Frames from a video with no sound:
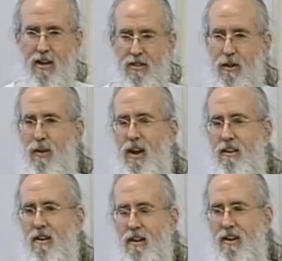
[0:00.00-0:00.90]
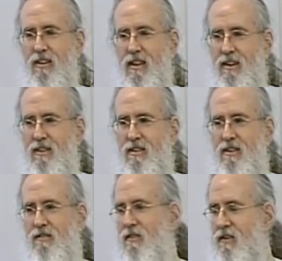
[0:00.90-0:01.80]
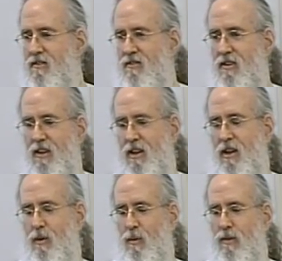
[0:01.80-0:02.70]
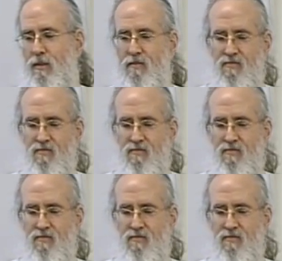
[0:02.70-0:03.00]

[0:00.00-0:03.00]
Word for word: the grand architect of the universe. Well,